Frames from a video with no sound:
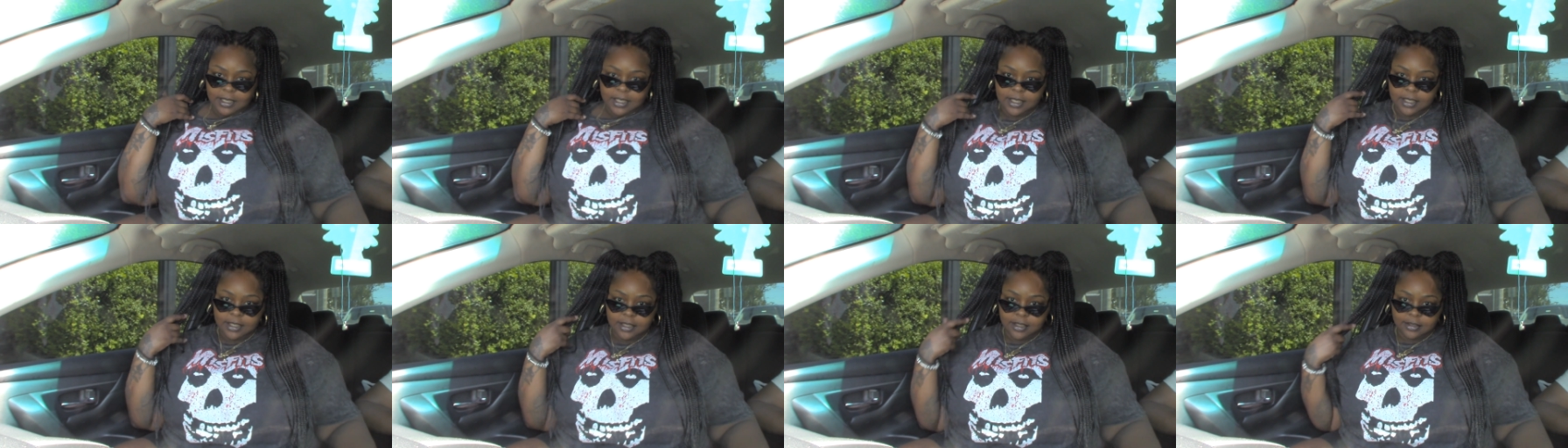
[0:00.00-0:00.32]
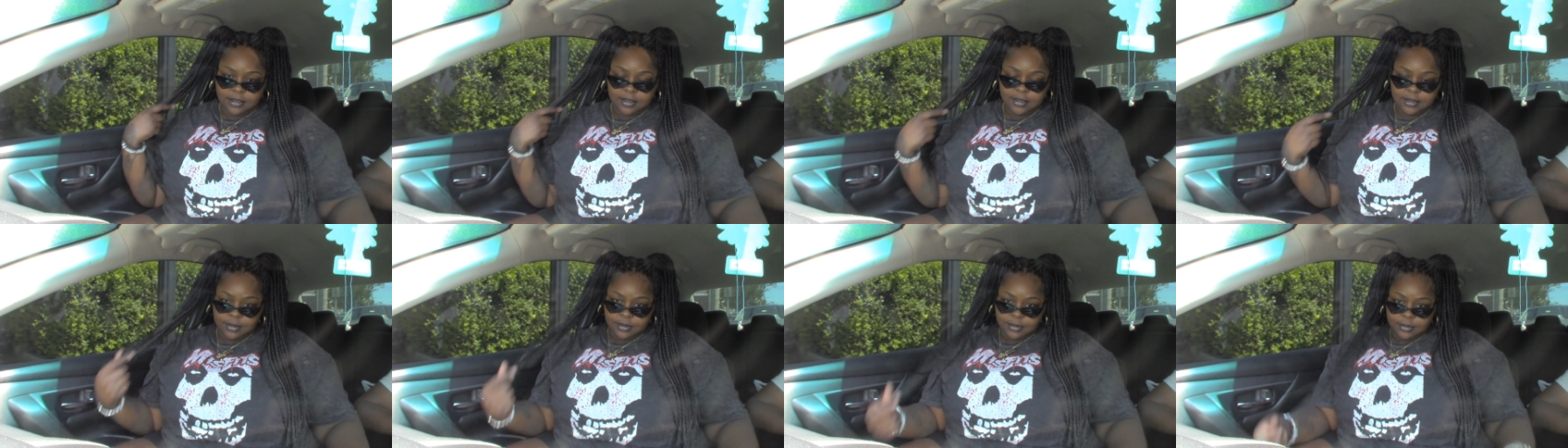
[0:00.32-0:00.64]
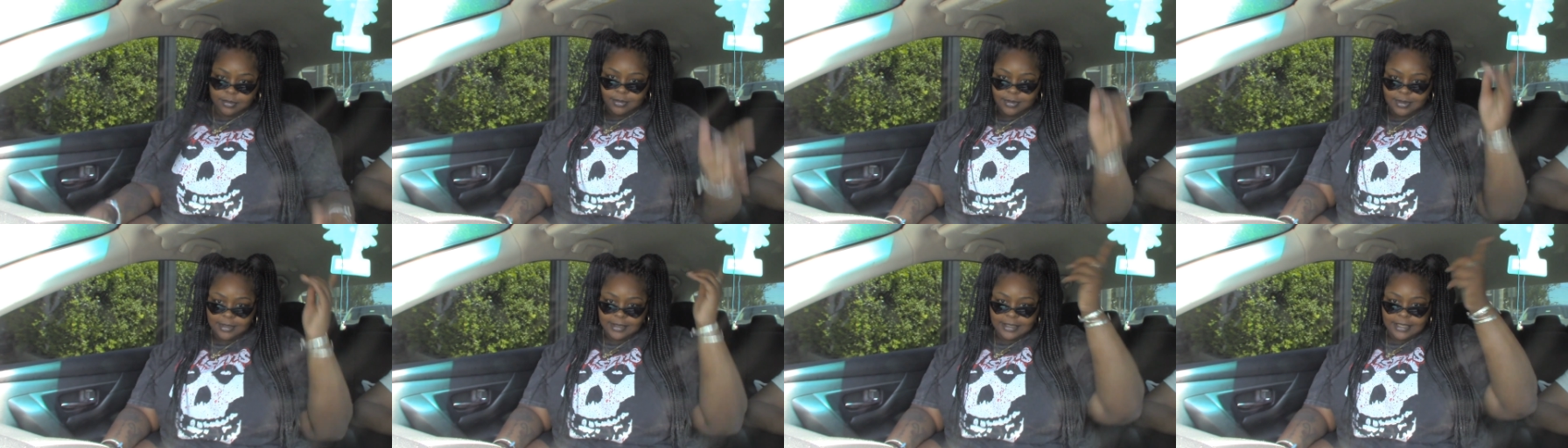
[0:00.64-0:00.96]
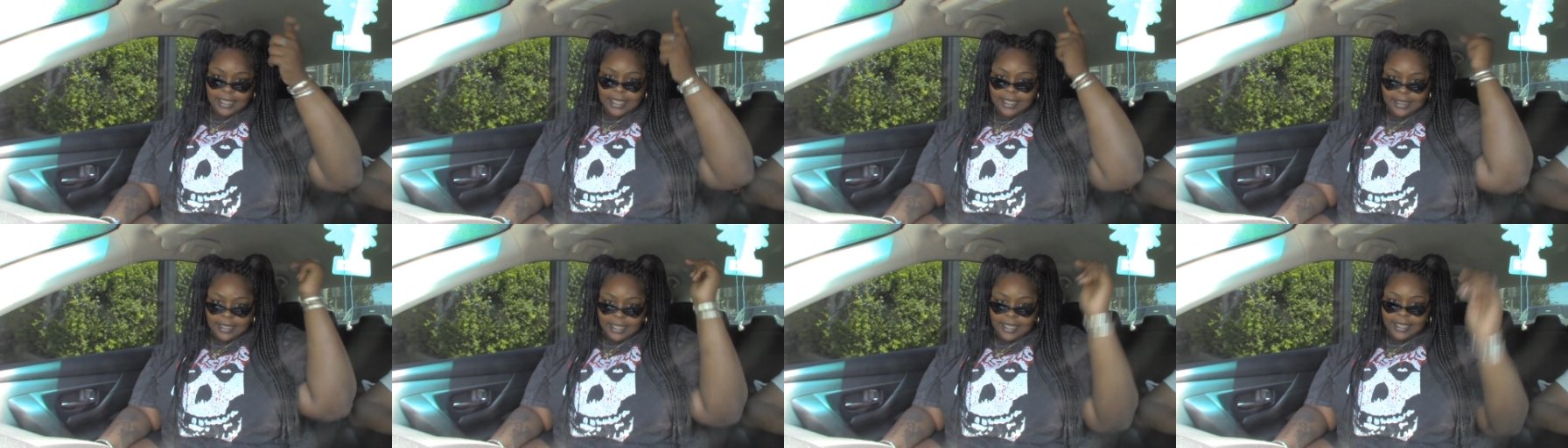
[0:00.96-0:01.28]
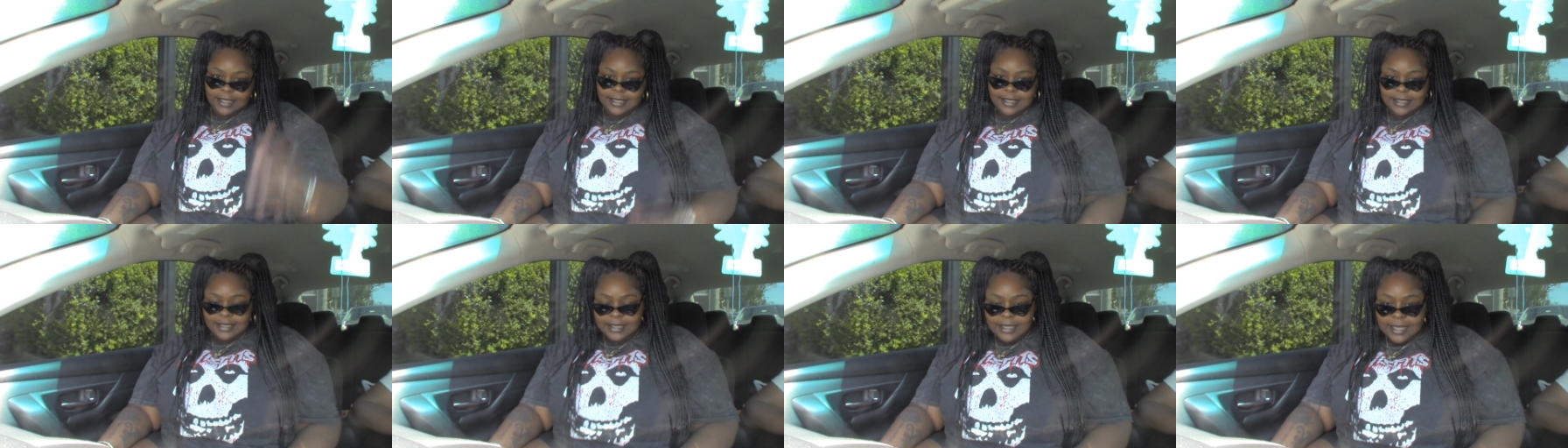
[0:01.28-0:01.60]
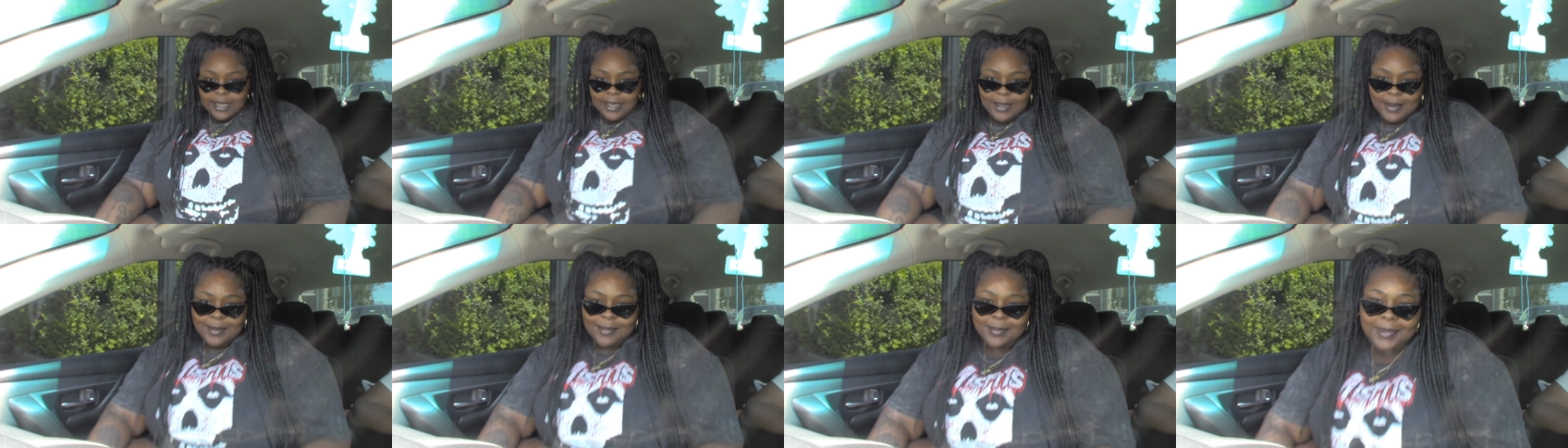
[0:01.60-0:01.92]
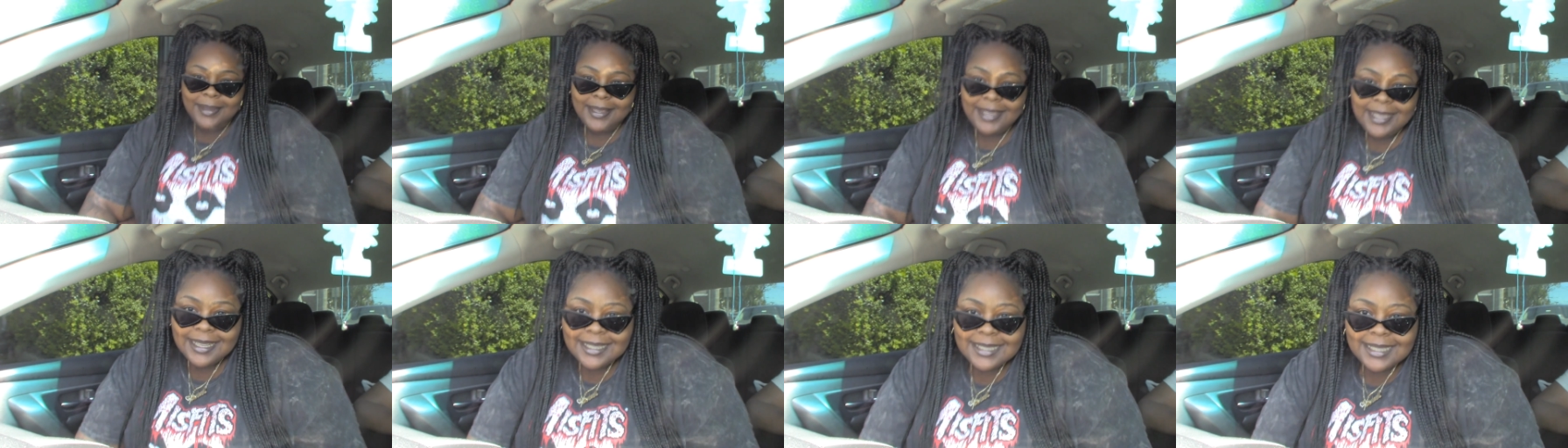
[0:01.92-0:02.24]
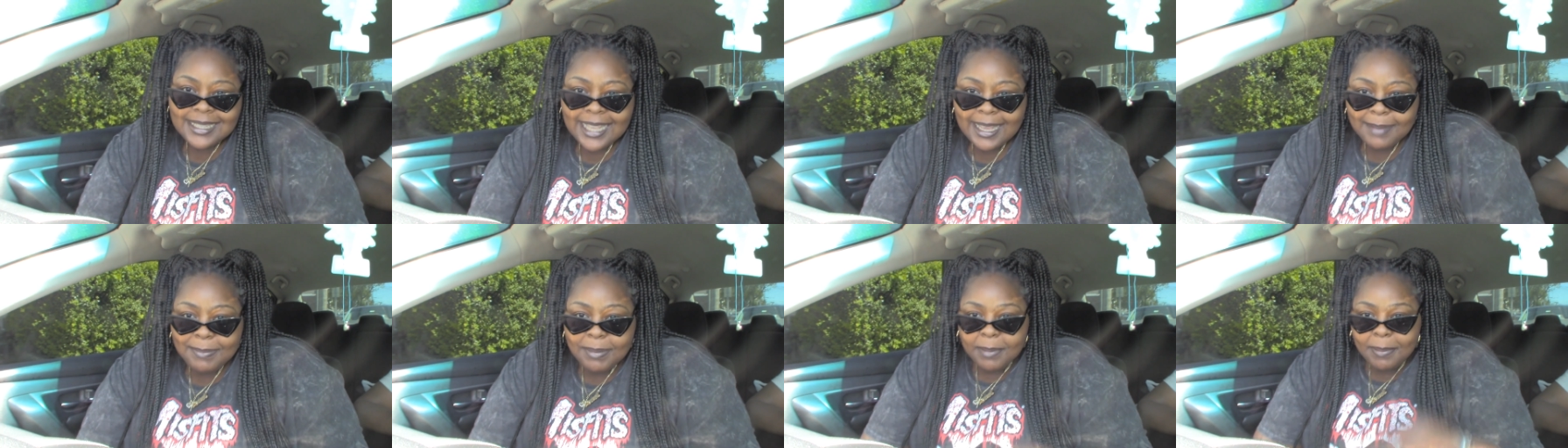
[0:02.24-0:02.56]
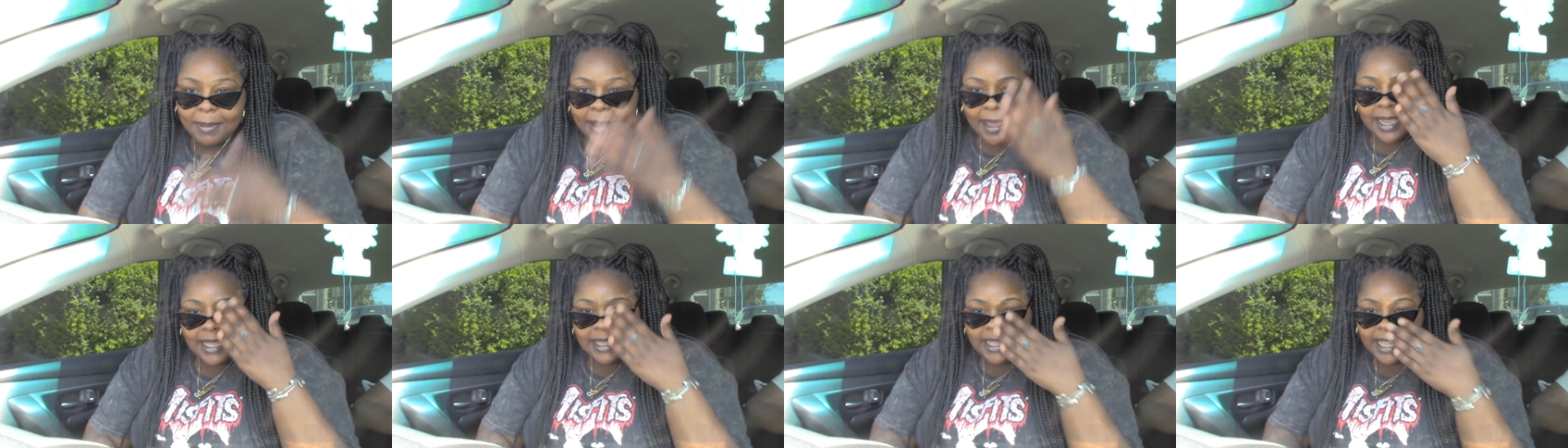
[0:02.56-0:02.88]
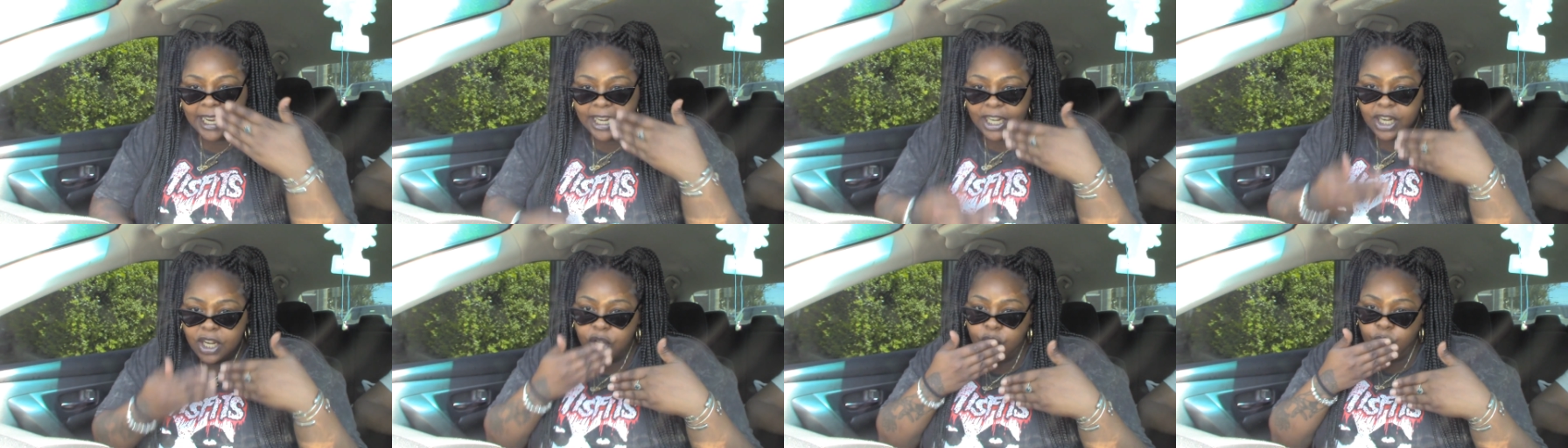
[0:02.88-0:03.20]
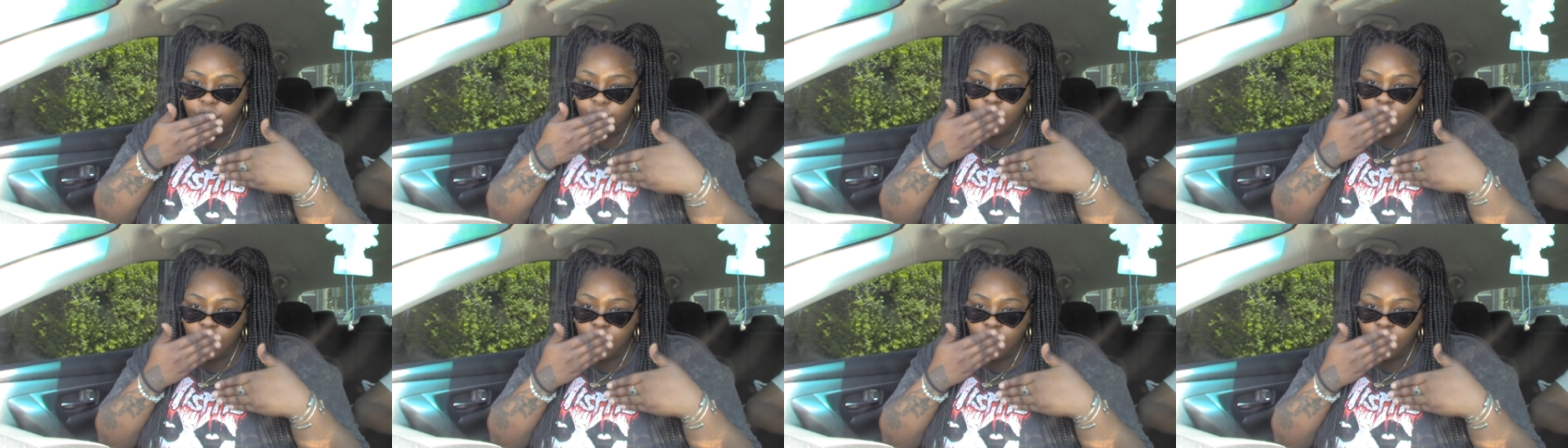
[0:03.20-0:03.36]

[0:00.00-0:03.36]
here to say less but yes i'll be back later